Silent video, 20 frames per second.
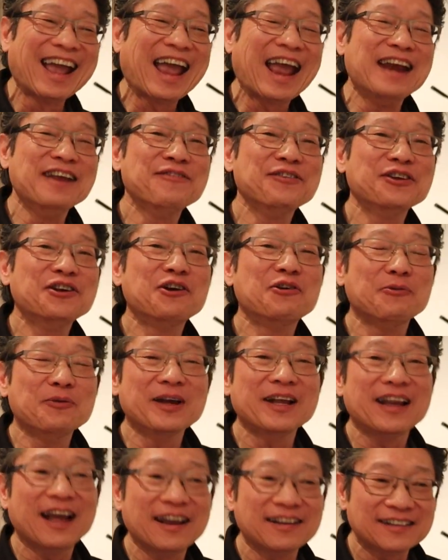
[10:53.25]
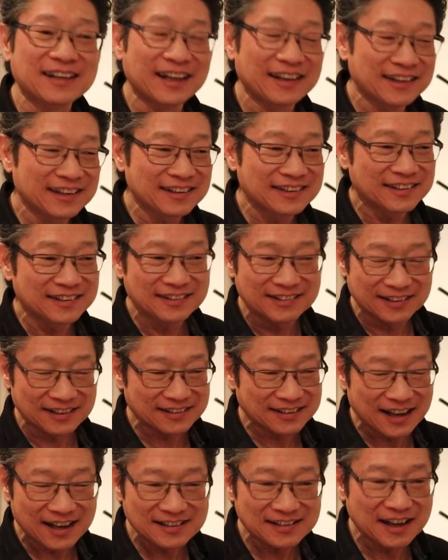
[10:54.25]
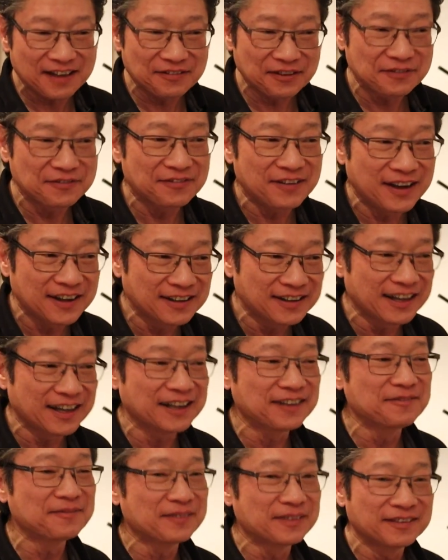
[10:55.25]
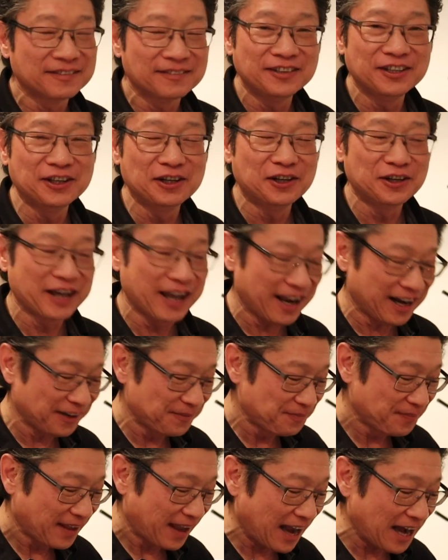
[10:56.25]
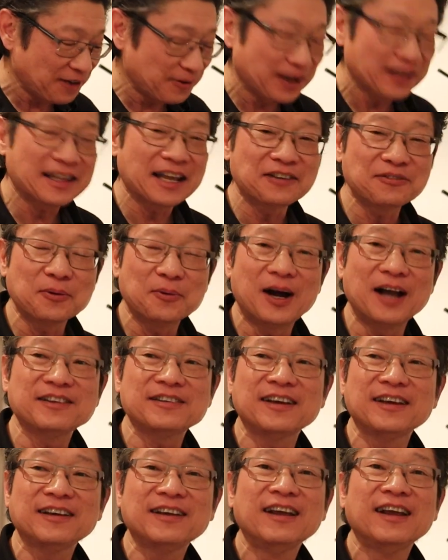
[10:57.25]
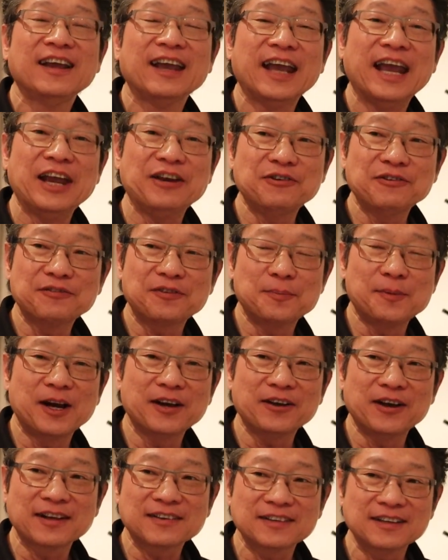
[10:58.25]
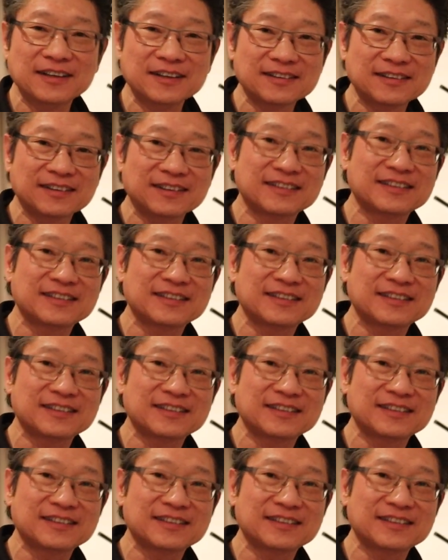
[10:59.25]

And if you don't realize that this is just us having fun, then you don't get it. Anyway, thanks for watching. Adrian from Audio Excellence,